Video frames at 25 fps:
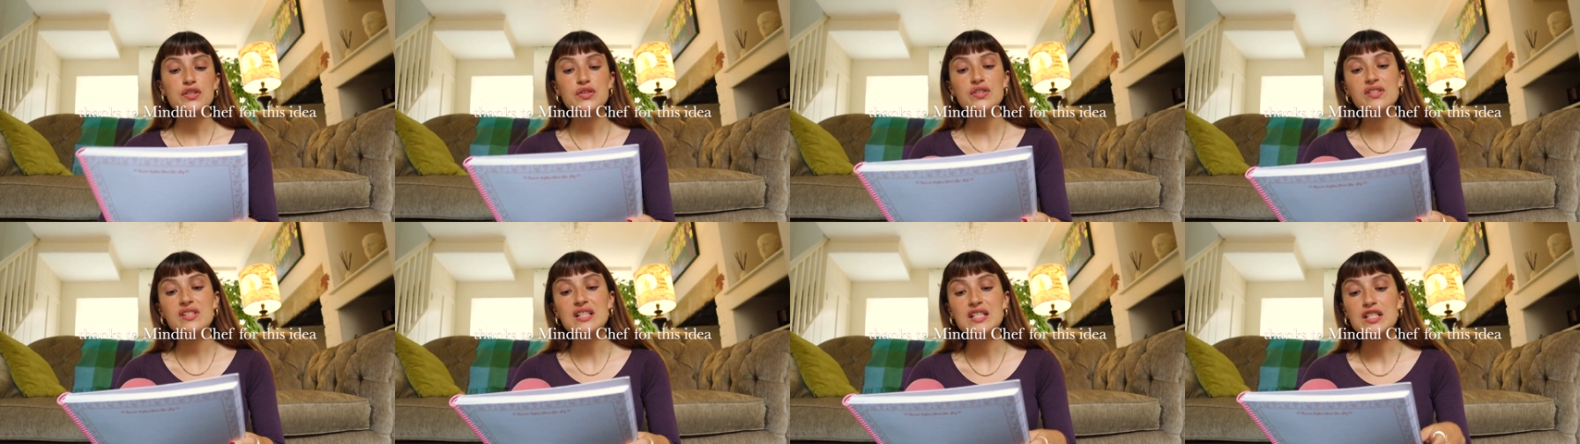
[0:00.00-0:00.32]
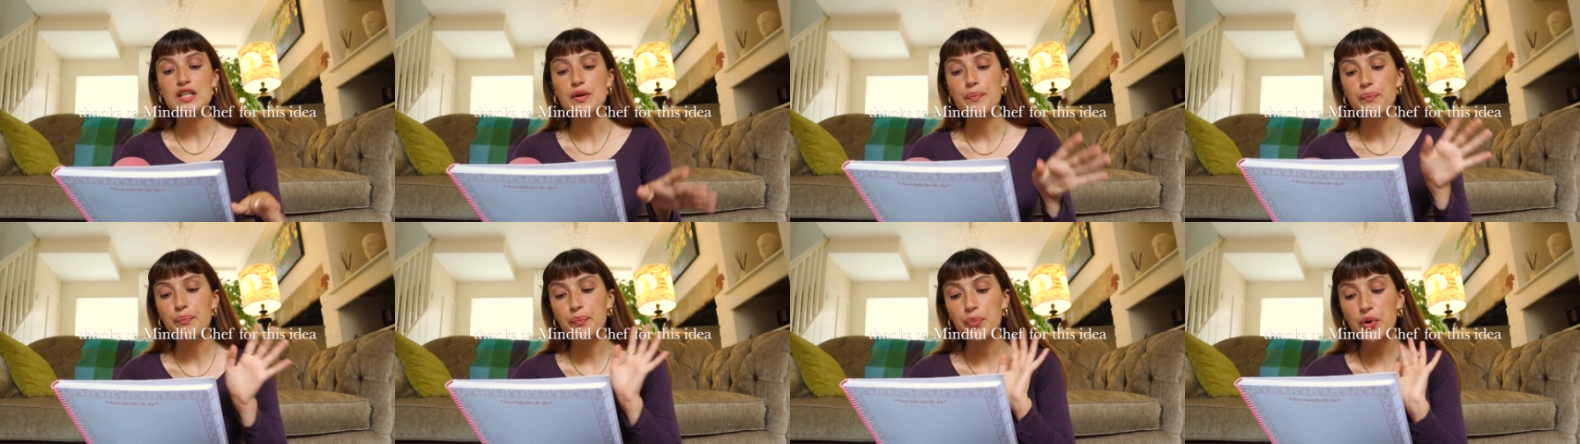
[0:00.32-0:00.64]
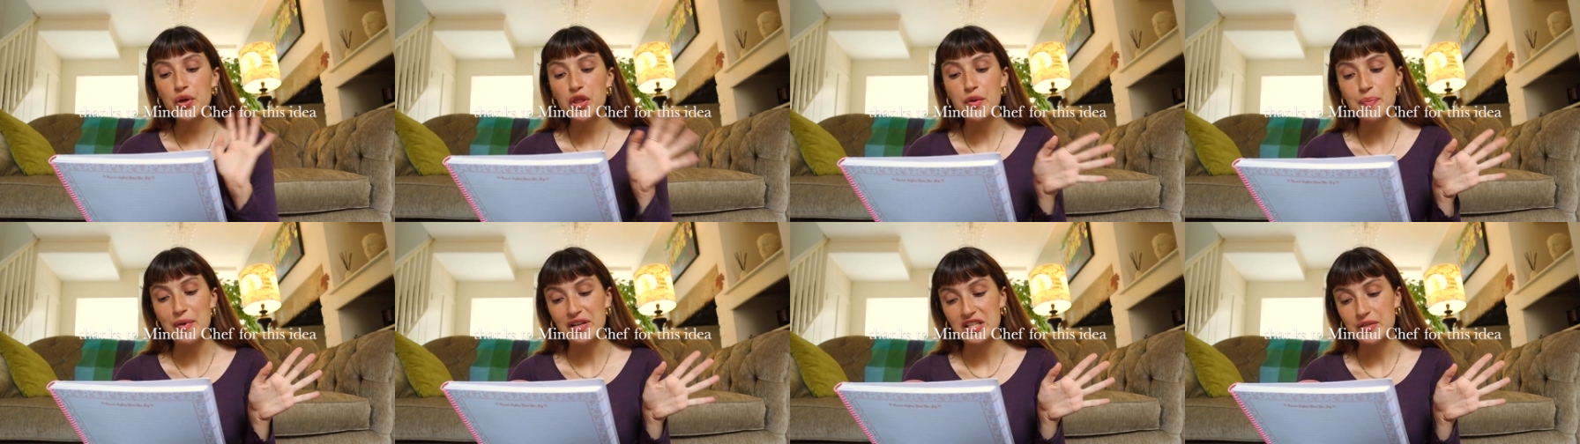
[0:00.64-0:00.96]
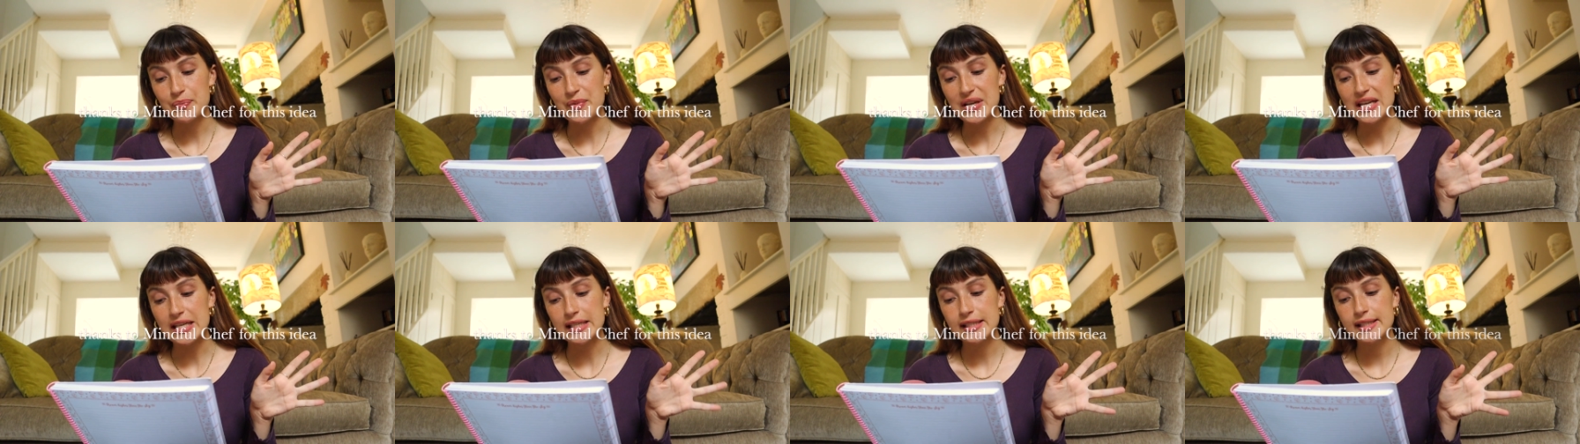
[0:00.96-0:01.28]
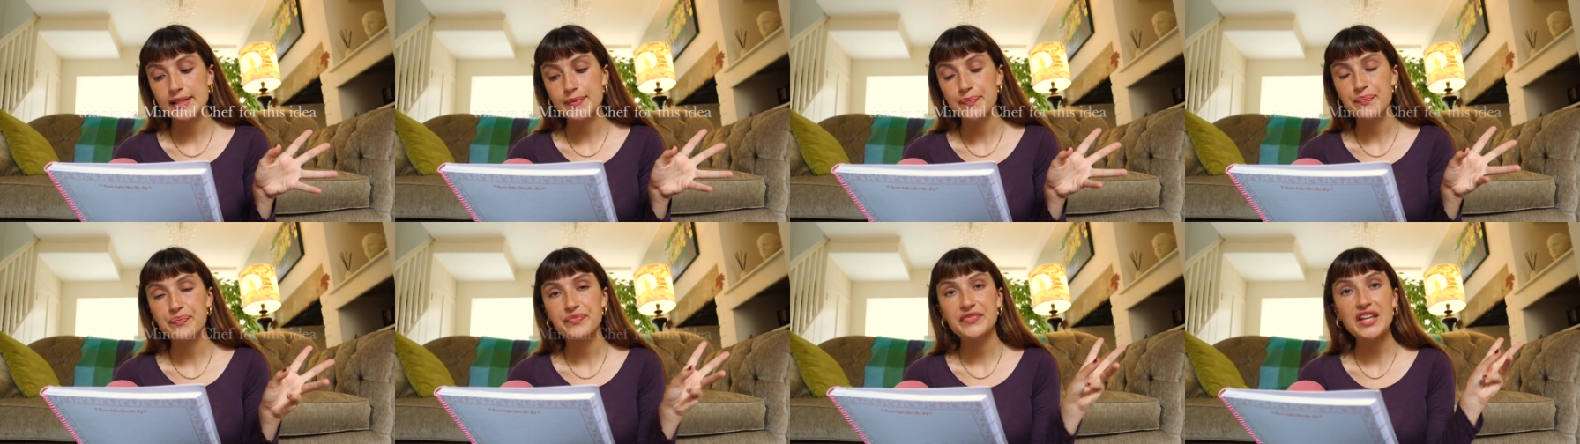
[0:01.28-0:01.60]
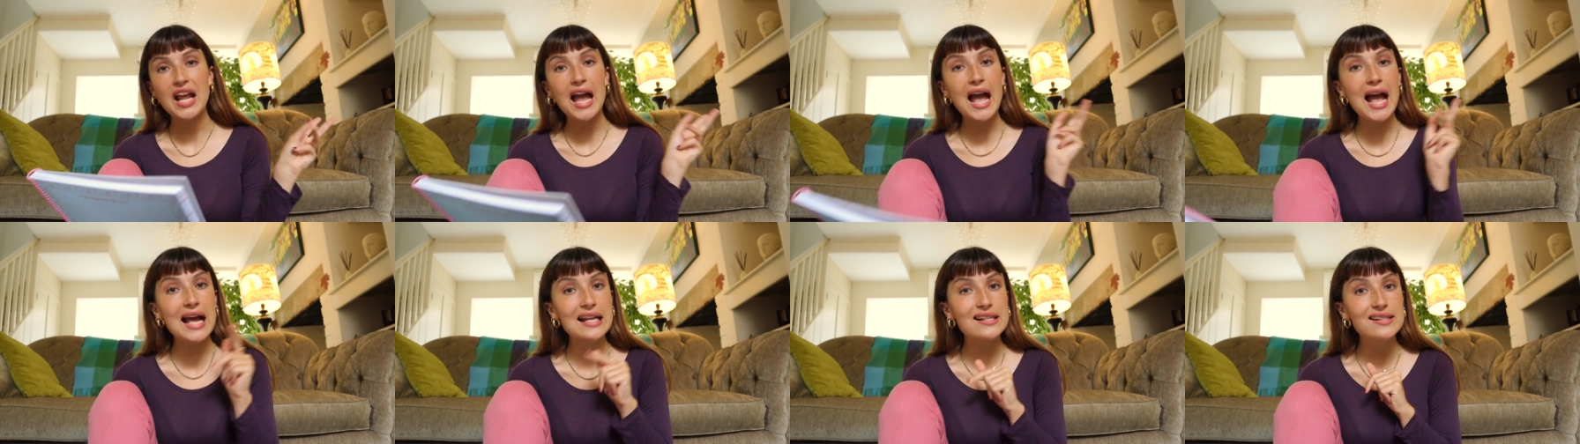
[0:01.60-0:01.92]
you just need to boil the butter beans,
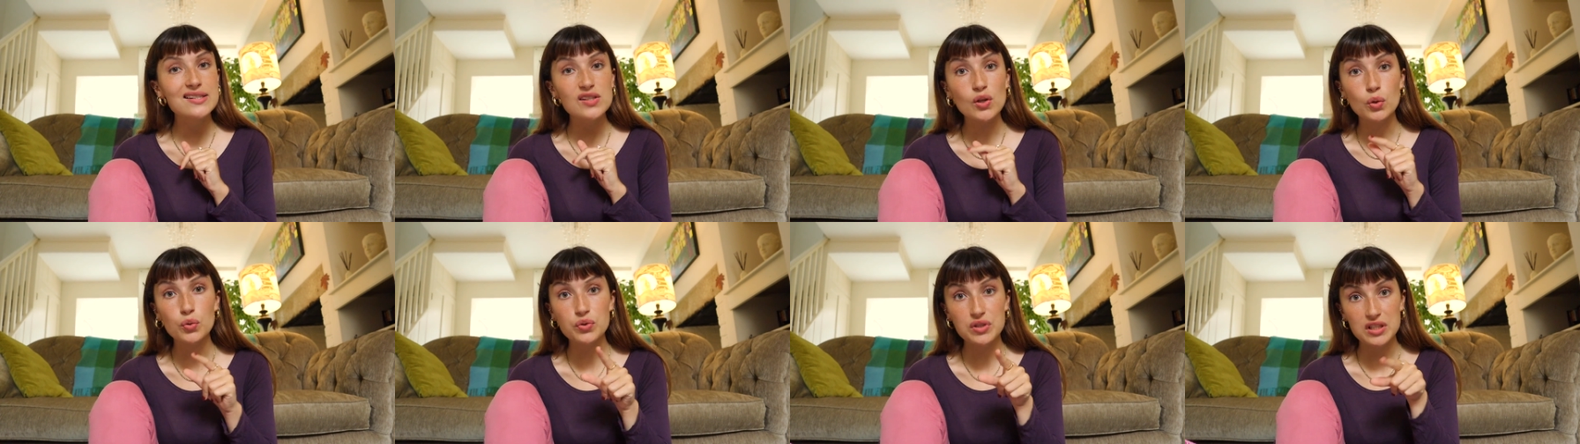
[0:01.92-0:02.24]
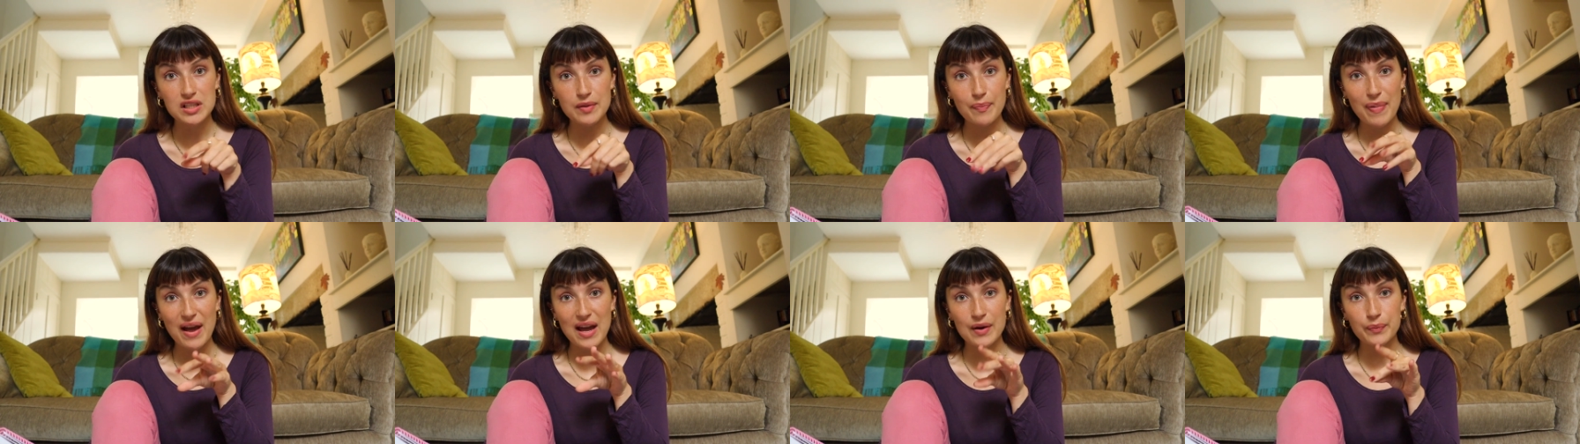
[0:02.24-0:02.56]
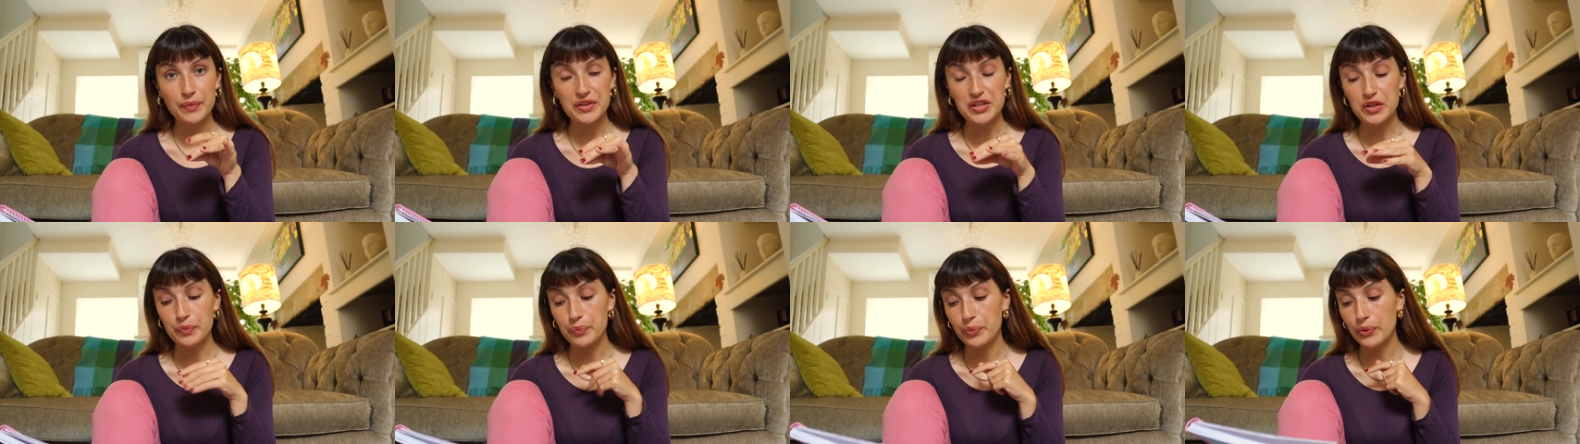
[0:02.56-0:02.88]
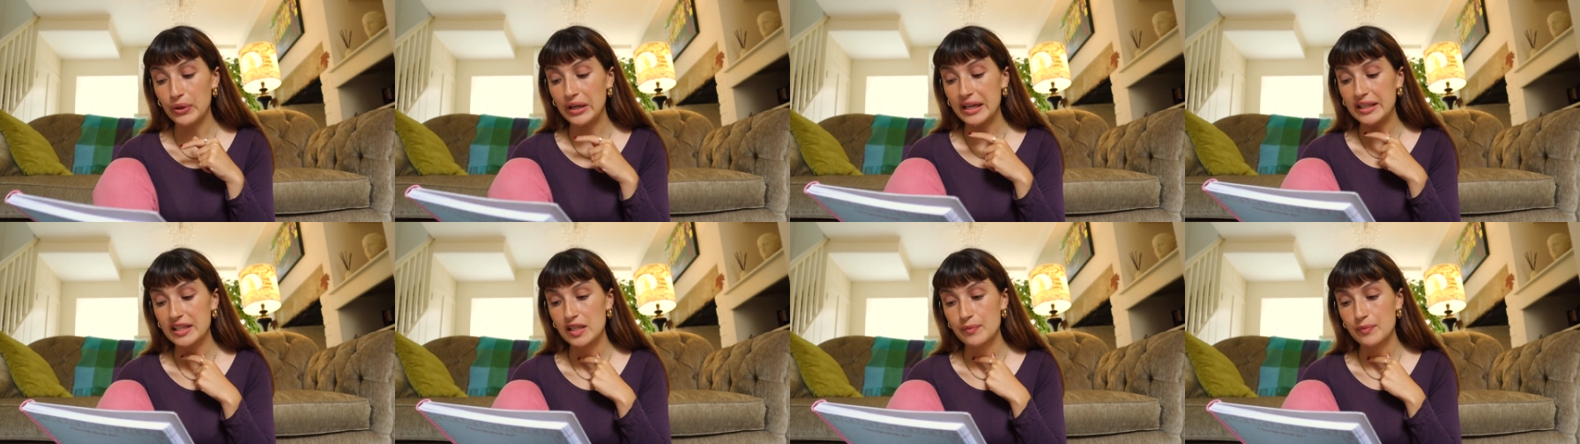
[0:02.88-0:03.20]
add salt to the pan when you're boiling